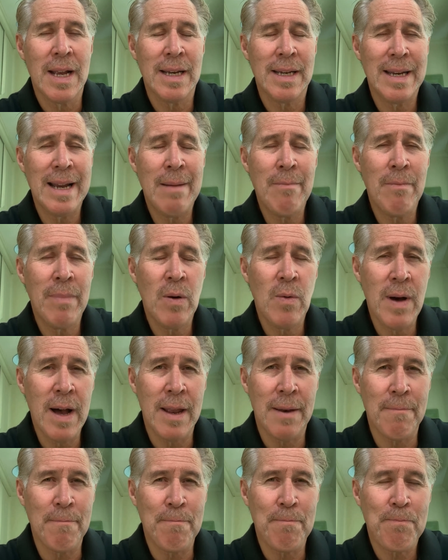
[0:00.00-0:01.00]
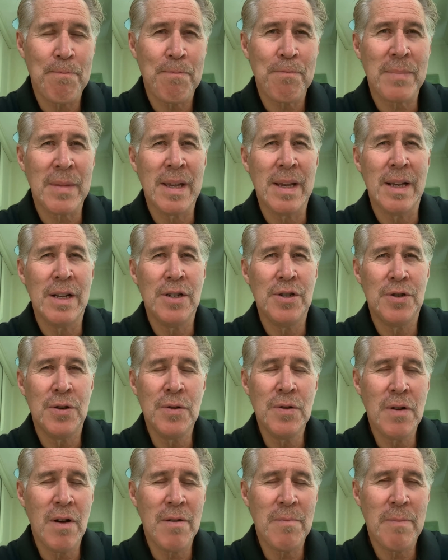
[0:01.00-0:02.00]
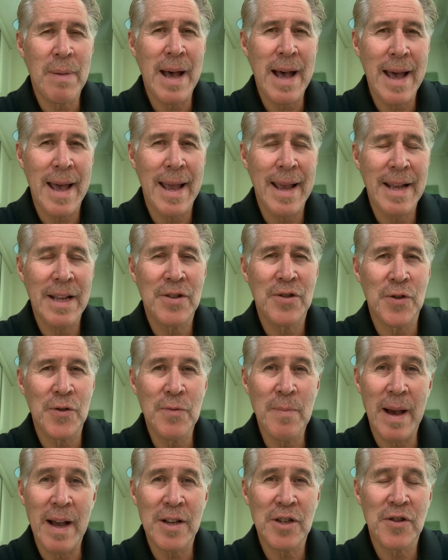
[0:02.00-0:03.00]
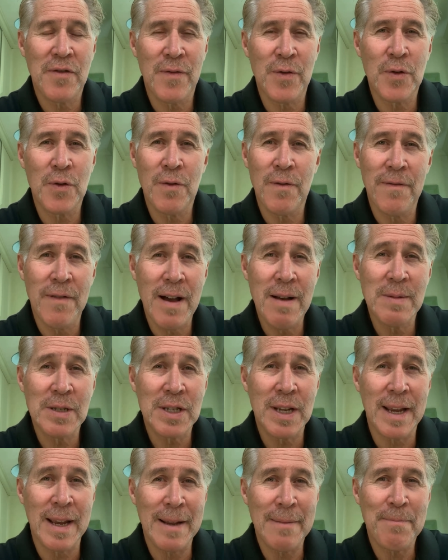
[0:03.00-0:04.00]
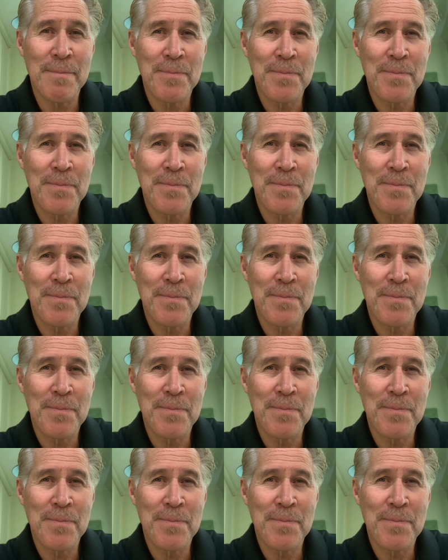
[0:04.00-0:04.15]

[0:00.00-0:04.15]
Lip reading: Number 1, do not pay too much for your pharmacy.